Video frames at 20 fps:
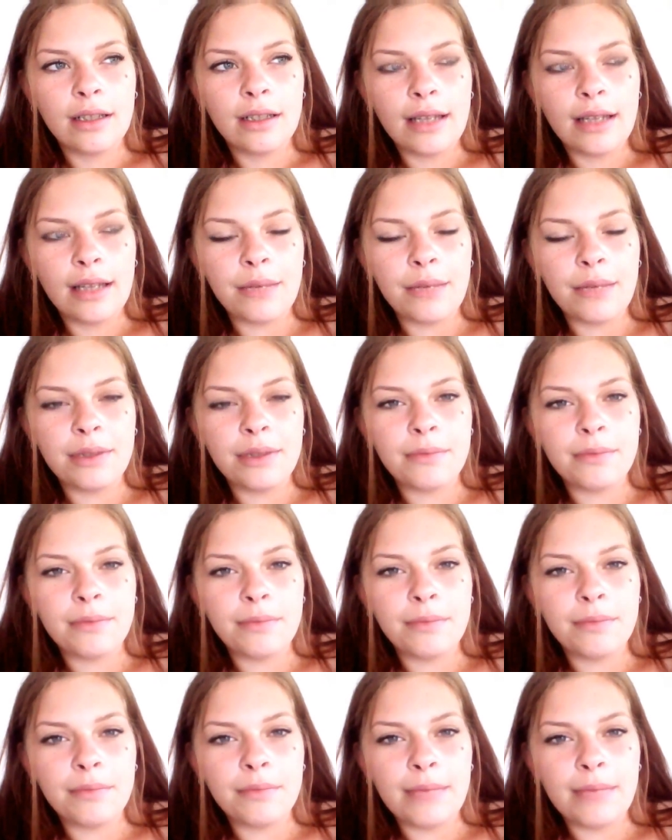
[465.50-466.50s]
that would
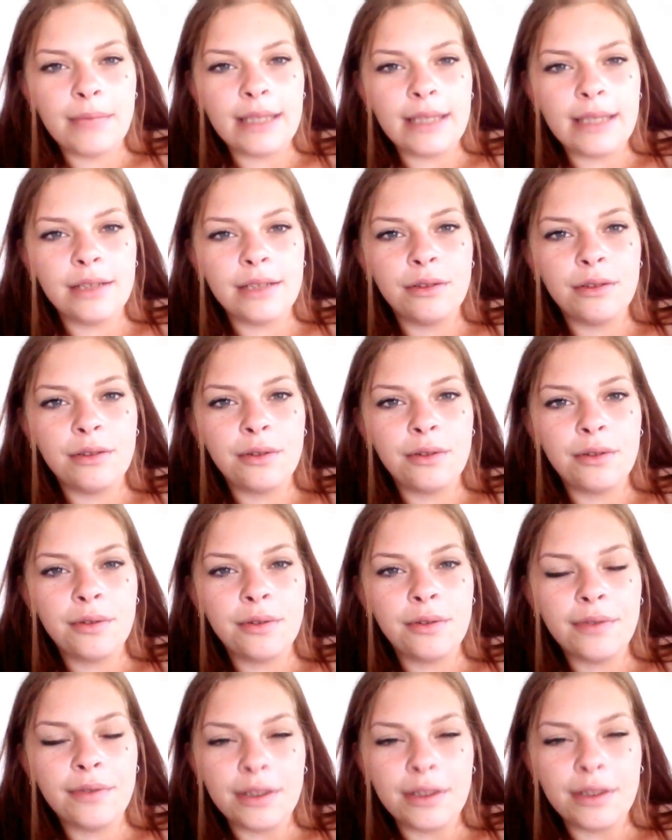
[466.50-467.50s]
make you
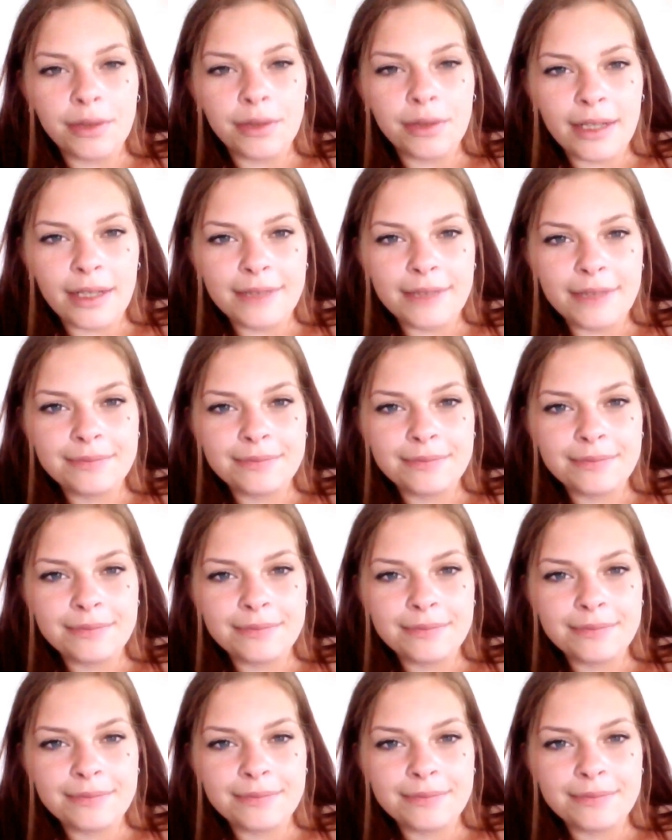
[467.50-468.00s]
feel great.